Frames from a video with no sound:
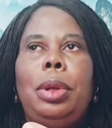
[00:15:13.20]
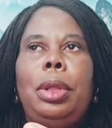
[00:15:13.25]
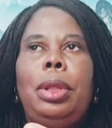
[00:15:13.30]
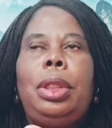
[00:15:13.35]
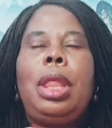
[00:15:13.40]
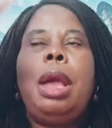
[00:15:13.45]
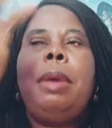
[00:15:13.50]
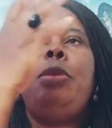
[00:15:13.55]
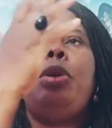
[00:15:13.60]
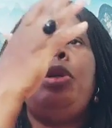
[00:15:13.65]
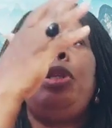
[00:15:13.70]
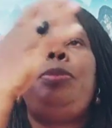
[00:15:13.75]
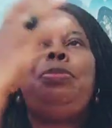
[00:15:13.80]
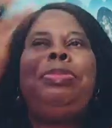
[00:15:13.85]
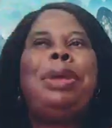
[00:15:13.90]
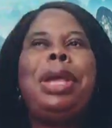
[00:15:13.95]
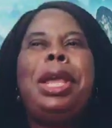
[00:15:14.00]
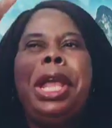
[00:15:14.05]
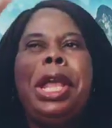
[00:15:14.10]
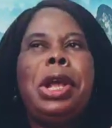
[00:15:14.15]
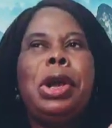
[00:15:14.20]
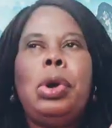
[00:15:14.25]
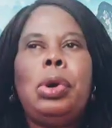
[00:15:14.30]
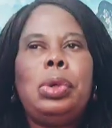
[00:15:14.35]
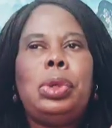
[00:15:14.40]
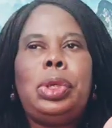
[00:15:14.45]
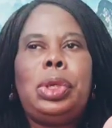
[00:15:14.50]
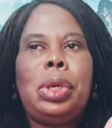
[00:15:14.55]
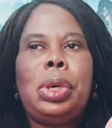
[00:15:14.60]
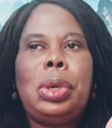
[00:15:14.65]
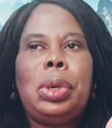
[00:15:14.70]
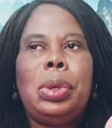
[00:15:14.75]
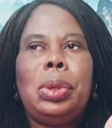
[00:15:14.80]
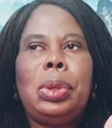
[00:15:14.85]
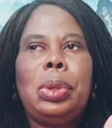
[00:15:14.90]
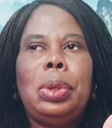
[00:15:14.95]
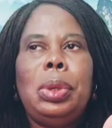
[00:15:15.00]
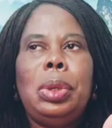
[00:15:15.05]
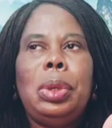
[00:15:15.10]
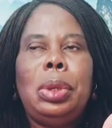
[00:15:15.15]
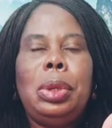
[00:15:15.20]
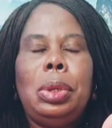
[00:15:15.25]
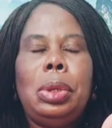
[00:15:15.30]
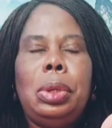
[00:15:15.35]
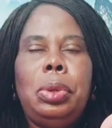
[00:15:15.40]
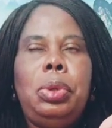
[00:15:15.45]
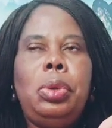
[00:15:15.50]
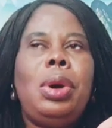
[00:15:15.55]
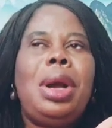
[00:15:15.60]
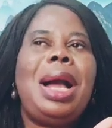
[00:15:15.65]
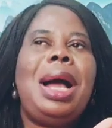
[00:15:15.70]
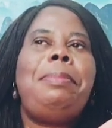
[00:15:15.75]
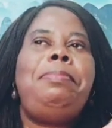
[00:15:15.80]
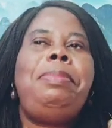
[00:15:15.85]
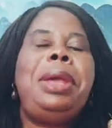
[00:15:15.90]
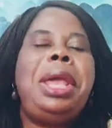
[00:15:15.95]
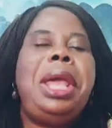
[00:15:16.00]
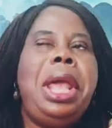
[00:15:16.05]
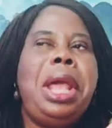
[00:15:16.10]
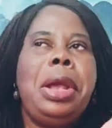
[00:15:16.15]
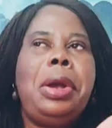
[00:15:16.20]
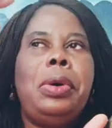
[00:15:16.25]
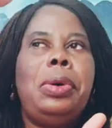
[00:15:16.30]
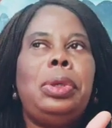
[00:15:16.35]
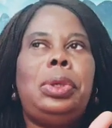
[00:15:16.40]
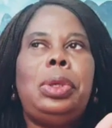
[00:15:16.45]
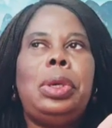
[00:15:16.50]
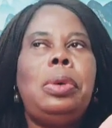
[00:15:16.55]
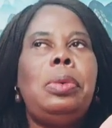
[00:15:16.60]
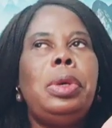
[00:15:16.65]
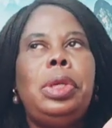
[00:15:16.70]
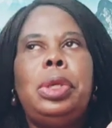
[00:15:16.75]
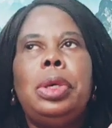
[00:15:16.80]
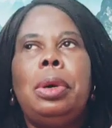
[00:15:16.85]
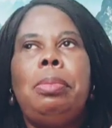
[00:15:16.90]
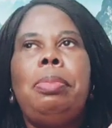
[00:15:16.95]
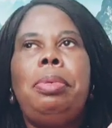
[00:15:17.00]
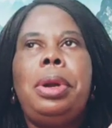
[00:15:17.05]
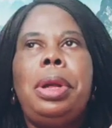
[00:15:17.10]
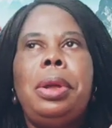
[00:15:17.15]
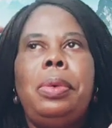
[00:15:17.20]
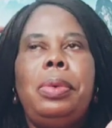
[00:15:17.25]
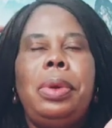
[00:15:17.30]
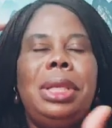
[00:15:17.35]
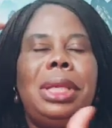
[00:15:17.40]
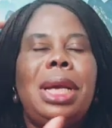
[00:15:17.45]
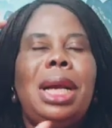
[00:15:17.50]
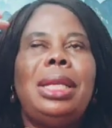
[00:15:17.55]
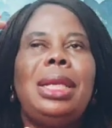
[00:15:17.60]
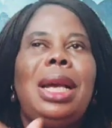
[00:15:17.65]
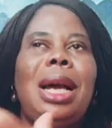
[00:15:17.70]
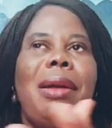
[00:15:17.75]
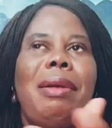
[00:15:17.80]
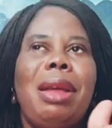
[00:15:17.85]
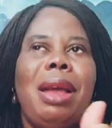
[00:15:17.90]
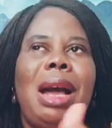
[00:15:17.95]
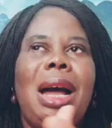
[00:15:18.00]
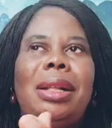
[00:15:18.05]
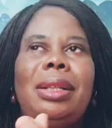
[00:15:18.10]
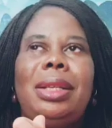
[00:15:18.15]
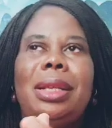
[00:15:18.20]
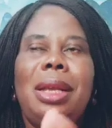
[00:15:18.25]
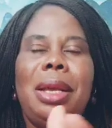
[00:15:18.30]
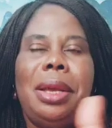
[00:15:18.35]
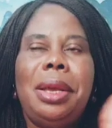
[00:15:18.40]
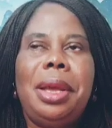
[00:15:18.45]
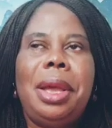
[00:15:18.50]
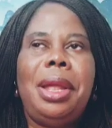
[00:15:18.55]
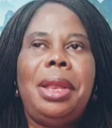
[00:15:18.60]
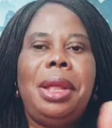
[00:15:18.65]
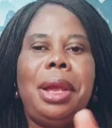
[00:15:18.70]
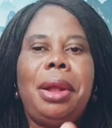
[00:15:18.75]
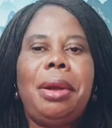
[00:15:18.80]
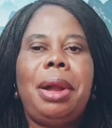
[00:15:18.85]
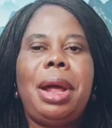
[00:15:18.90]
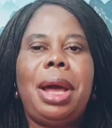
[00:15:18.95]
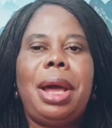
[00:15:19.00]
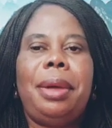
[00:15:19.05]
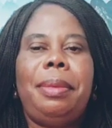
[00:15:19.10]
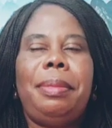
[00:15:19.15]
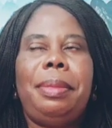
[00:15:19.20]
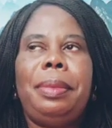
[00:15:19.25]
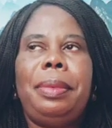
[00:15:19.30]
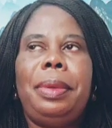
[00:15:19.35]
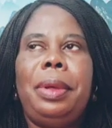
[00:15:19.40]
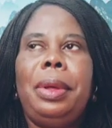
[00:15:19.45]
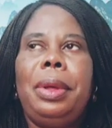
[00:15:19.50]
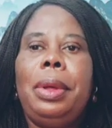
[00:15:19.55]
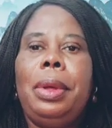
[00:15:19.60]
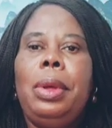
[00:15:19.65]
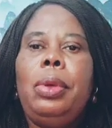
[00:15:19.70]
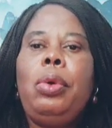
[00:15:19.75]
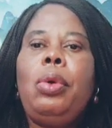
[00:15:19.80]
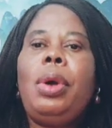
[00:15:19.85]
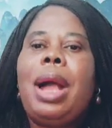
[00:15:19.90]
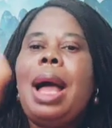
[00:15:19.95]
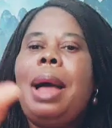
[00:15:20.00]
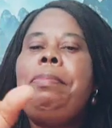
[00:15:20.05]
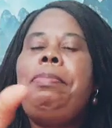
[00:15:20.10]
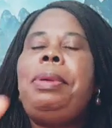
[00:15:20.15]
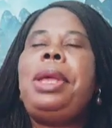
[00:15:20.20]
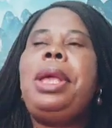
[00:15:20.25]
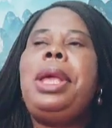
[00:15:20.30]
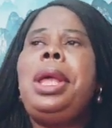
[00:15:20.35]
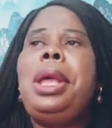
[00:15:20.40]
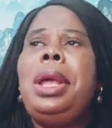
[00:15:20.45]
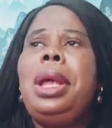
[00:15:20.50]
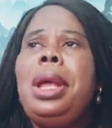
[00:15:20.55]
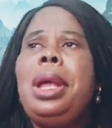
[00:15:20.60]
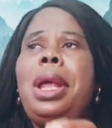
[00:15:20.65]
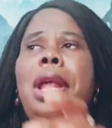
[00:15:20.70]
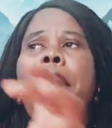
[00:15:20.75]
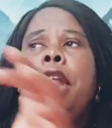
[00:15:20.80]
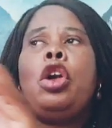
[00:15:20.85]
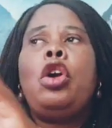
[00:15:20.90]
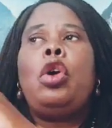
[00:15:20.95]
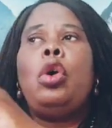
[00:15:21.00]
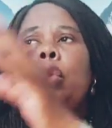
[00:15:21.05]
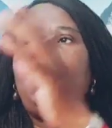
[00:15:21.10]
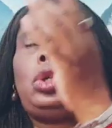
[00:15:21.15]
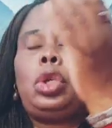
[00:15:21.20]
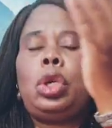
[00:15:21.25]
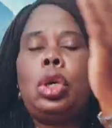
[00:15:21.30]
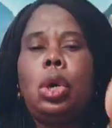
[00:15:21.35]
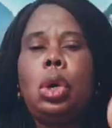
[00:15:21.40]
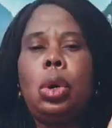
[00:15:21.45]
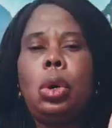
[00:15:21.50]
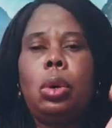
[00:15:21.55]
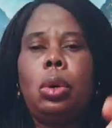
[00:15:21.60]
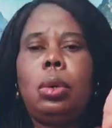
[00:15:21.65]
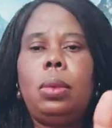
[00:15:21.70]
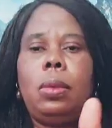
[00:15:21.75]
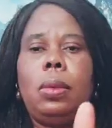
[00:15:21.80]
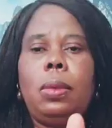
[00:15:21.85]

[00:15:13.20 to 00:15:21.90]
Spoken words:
They must be in control. You can be in control with your brain without carrying out any crime. You can be in control